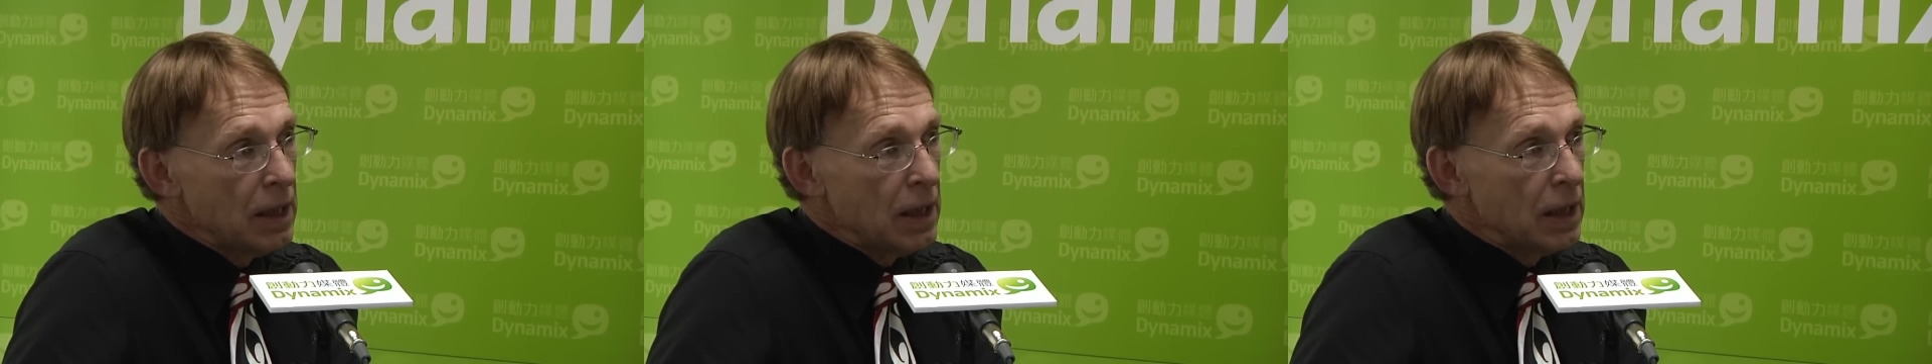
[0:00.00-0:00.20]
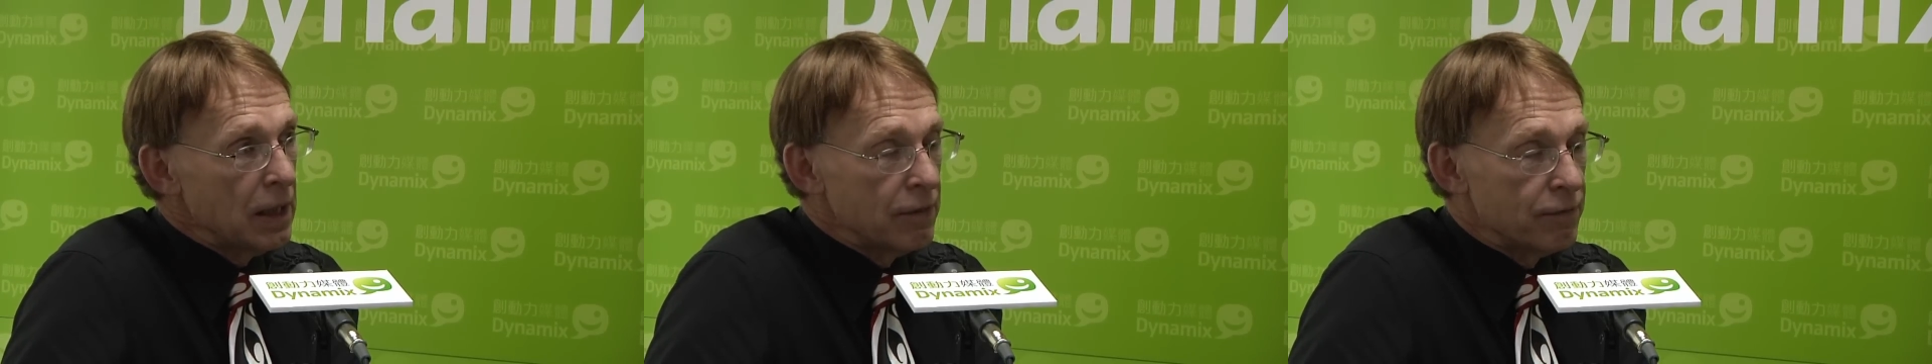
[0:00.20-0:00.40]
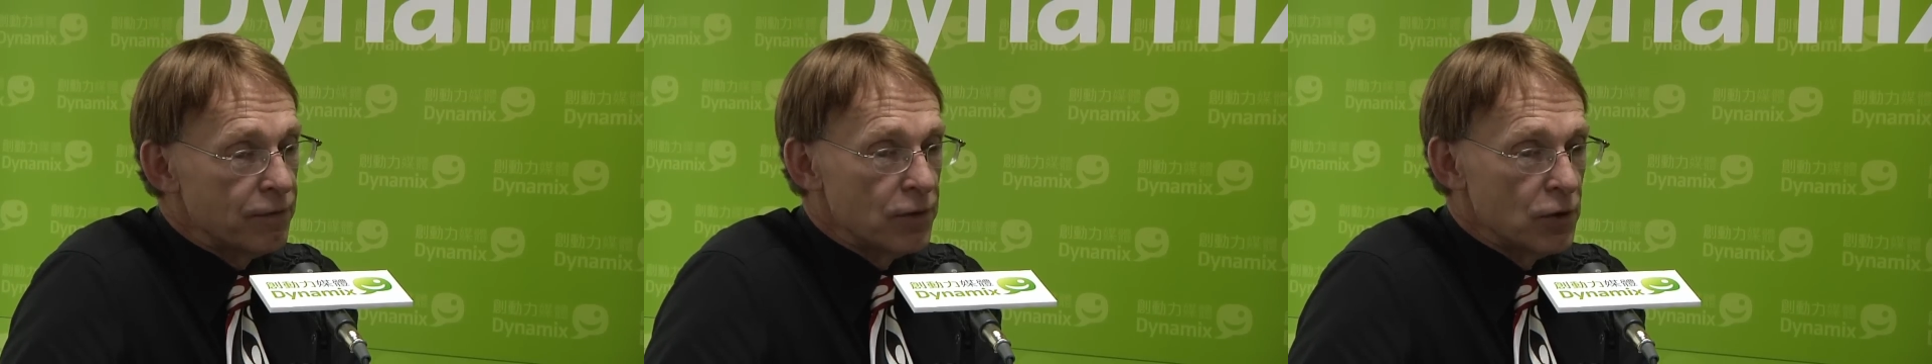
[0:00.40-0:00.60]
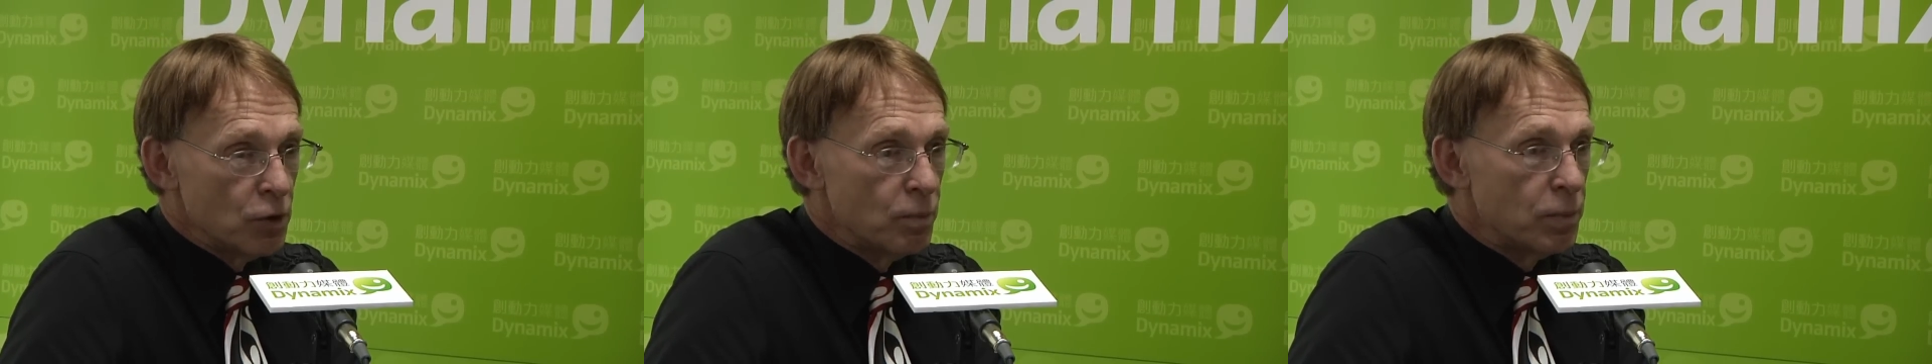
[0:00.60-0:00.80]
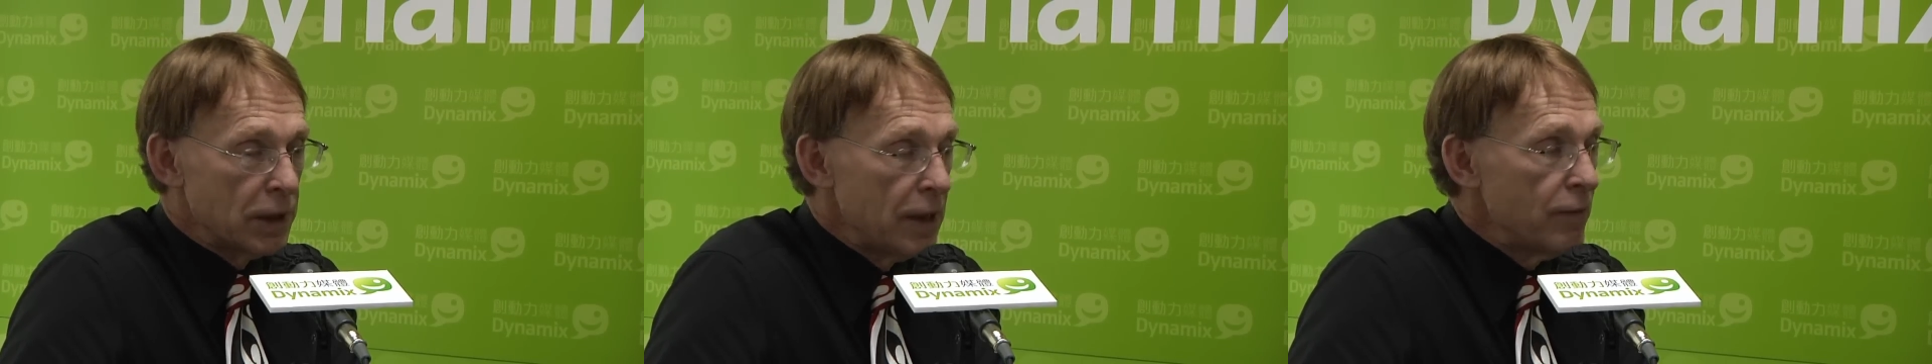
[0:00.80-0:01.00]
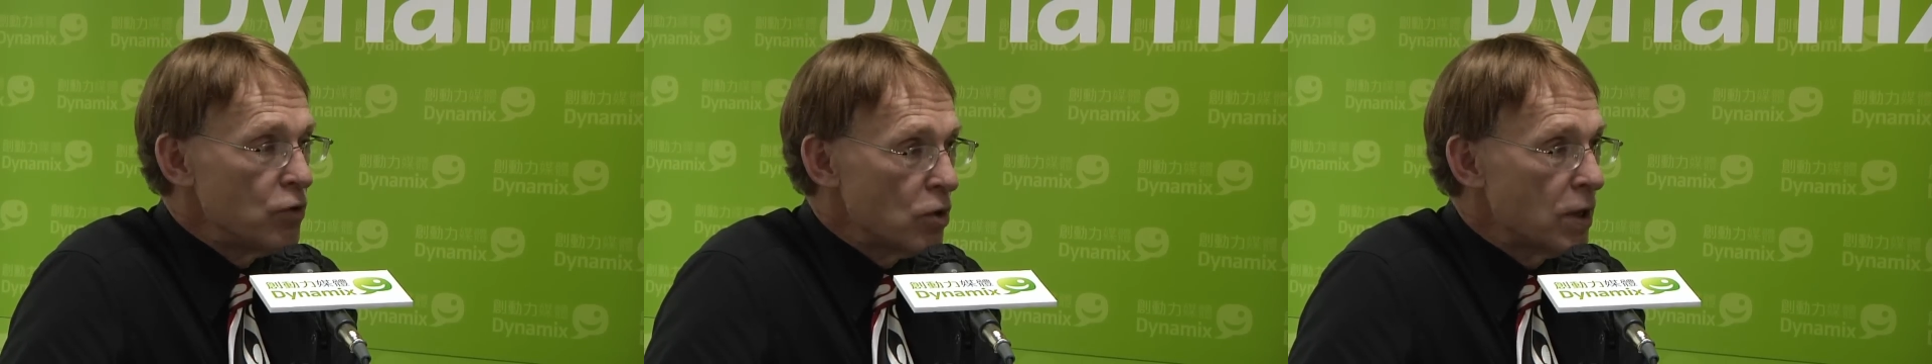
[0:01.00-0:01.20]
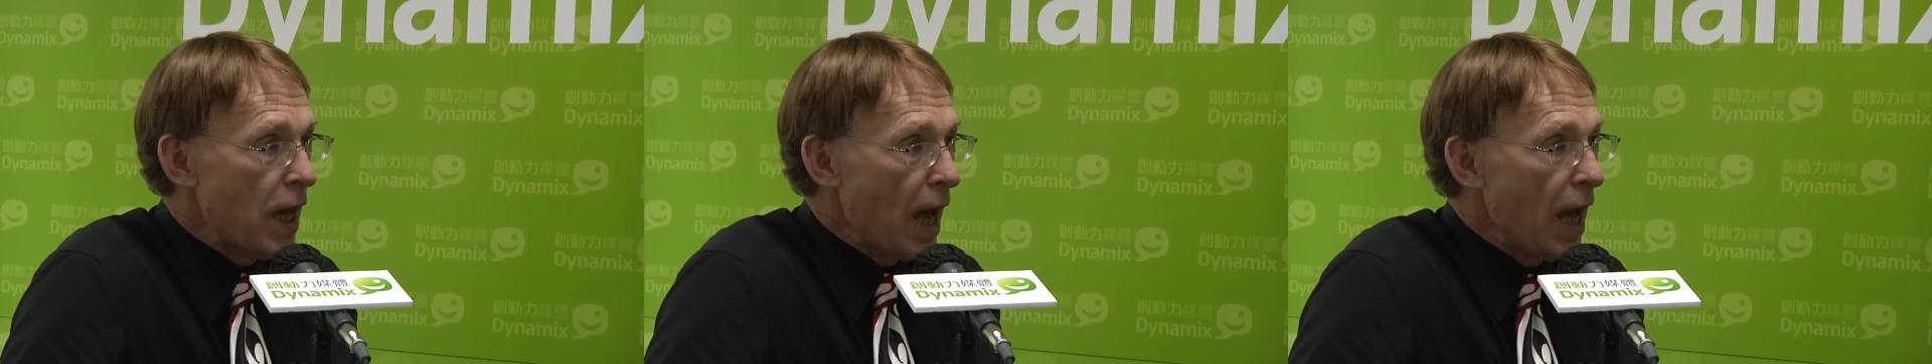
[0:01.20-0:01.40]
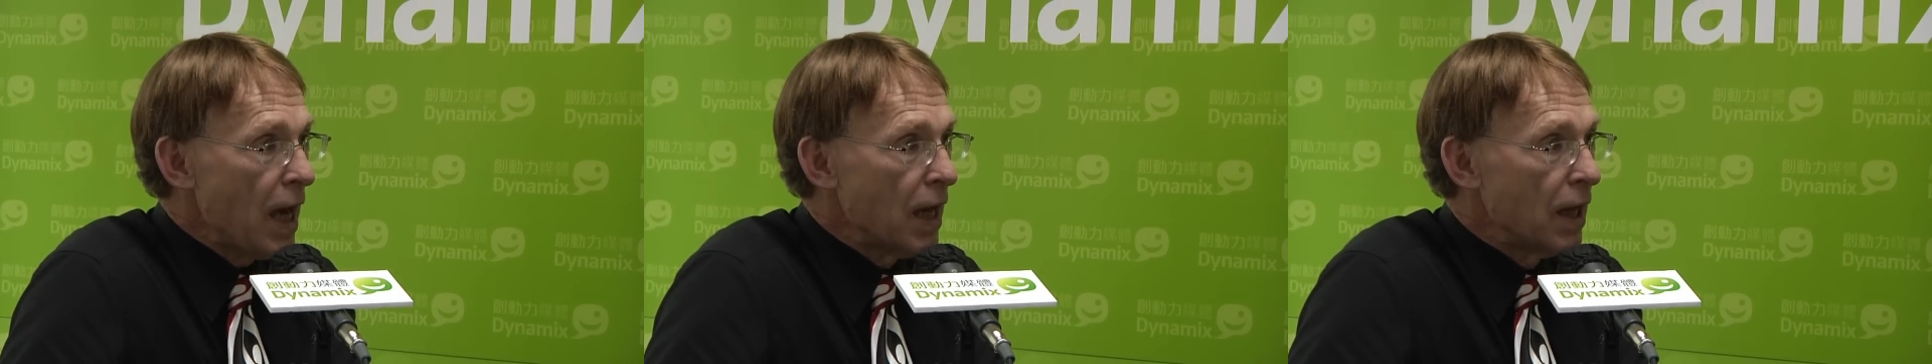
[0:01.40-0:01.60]
If you believe you
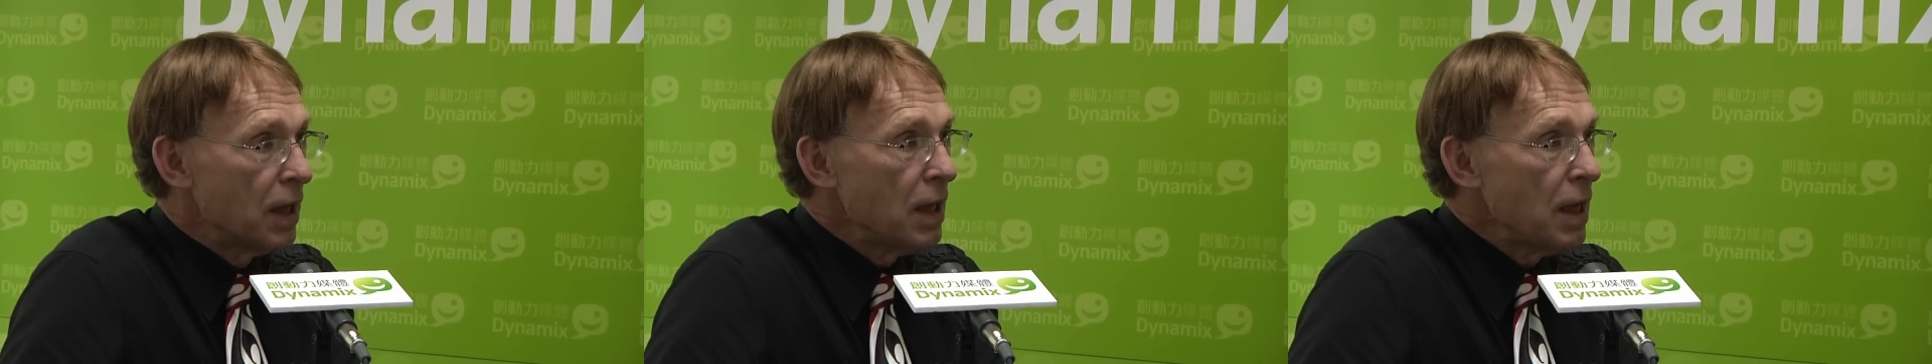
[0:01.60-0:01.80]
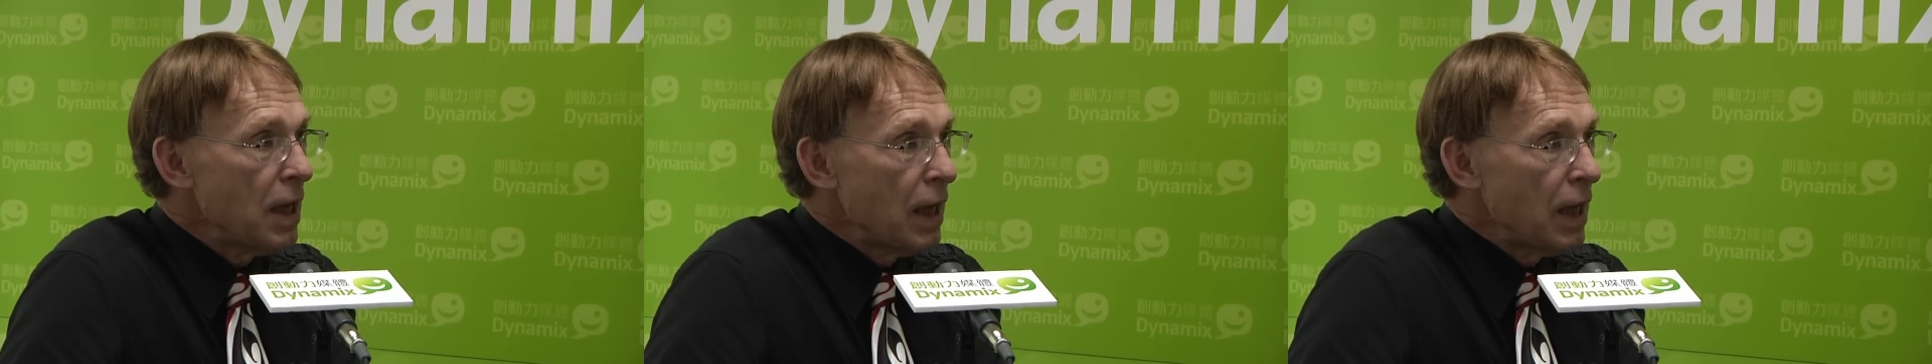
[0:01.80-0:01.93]
can,